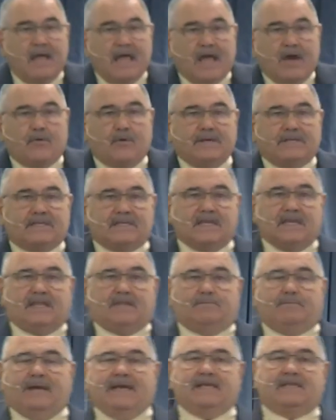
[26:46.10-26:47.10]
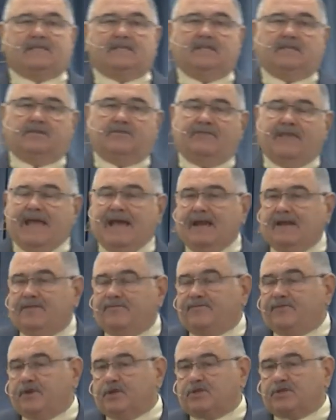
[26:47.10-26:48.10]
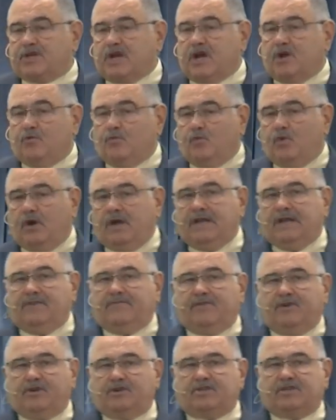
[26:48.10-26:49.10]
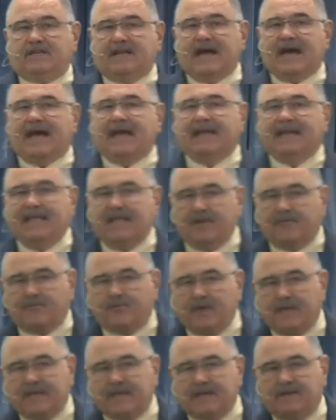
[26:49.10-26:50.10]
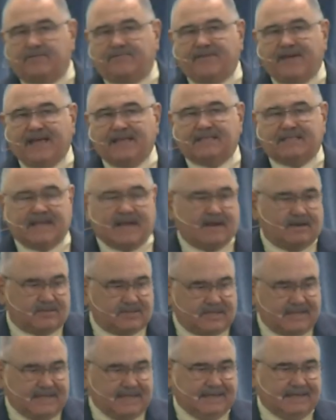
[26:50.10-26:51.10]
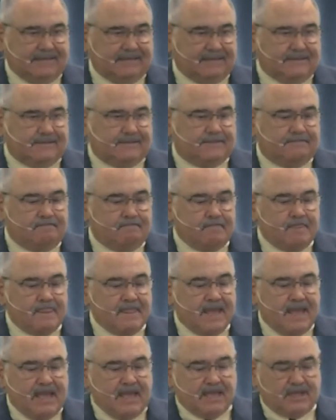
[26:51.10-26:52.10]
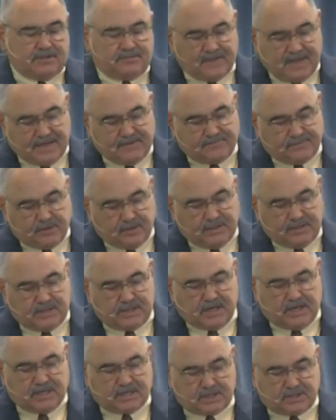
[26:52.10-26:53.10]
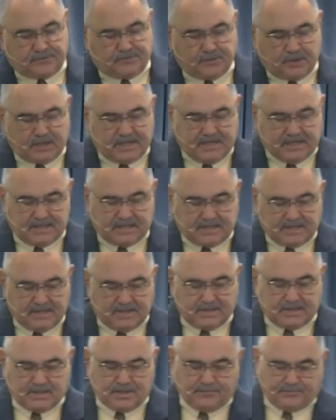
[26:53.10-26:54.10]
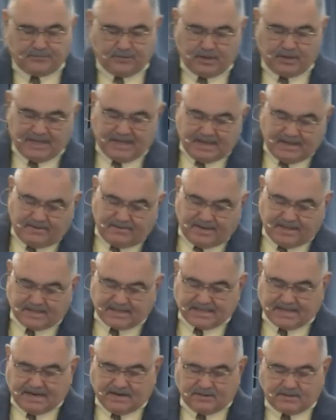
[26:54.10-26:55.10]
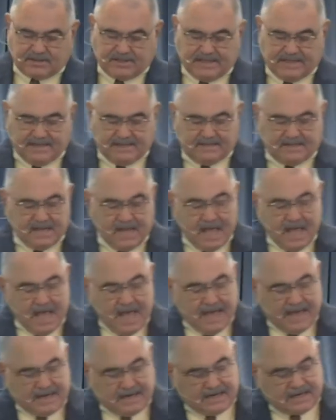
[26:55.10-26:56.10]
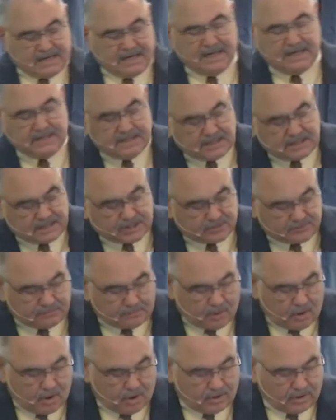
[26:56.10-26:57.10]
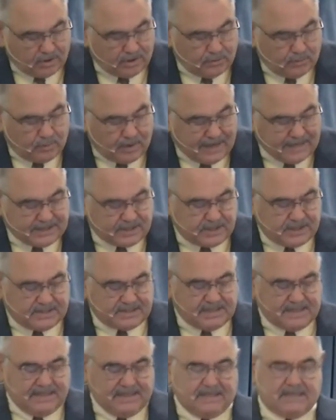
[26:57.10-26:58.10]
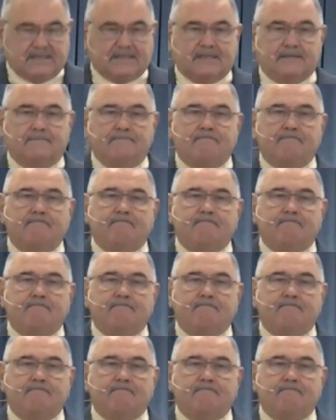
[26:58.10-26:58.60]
And we see the basis of that in 1 John 1 and verse 9. If we confess our sins, he is faithful and just to forgive, to forgive us our sins and to cleanse us from all unrighteousness.